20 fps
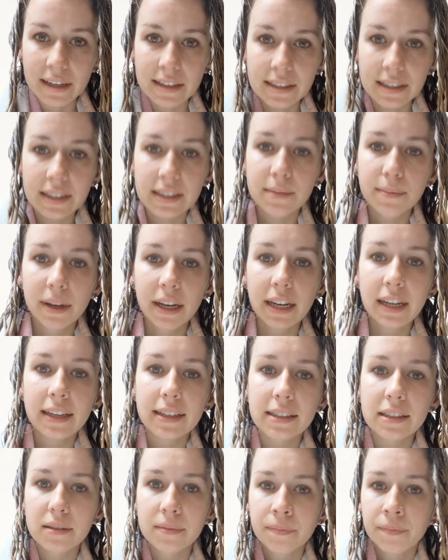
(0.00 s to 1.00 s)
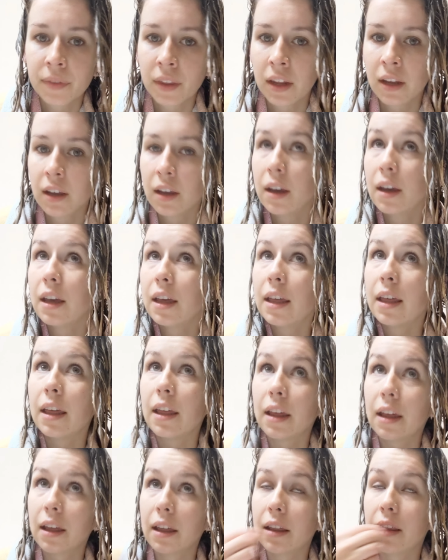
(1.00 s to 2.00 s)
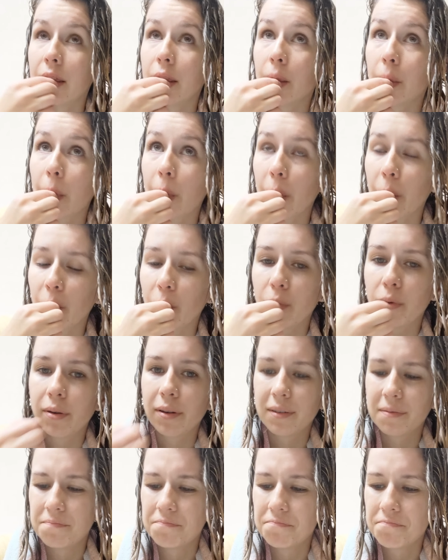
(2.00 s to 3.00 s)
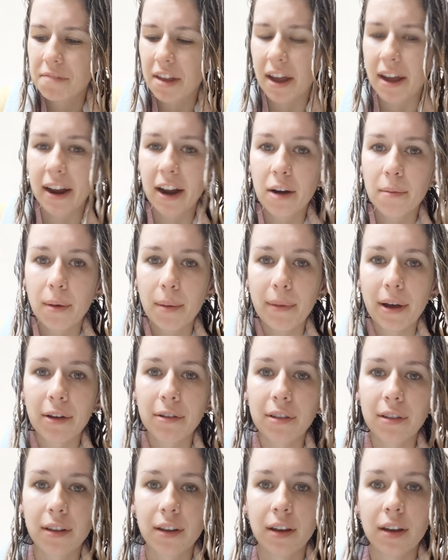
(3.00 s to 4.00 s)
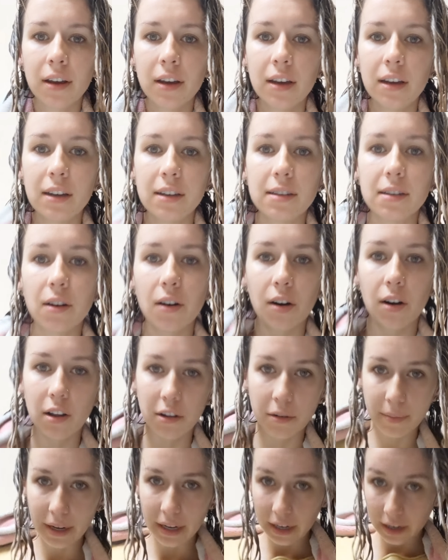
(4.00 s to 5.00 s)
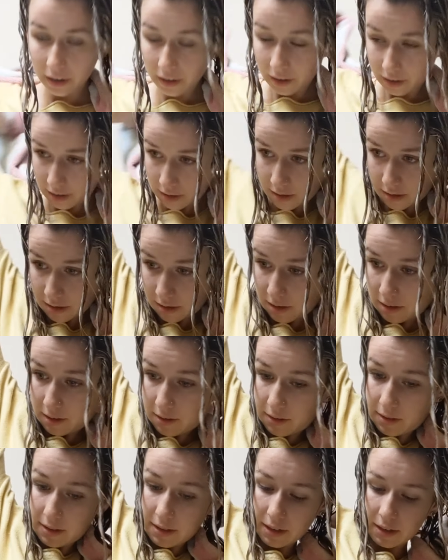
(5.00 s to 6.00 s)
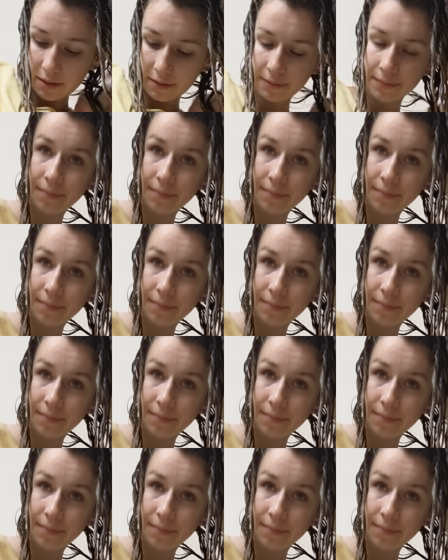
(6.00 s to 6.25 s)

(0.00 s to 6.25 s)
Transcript: about 6 minutes, and hair in my mouth. So all of my hair is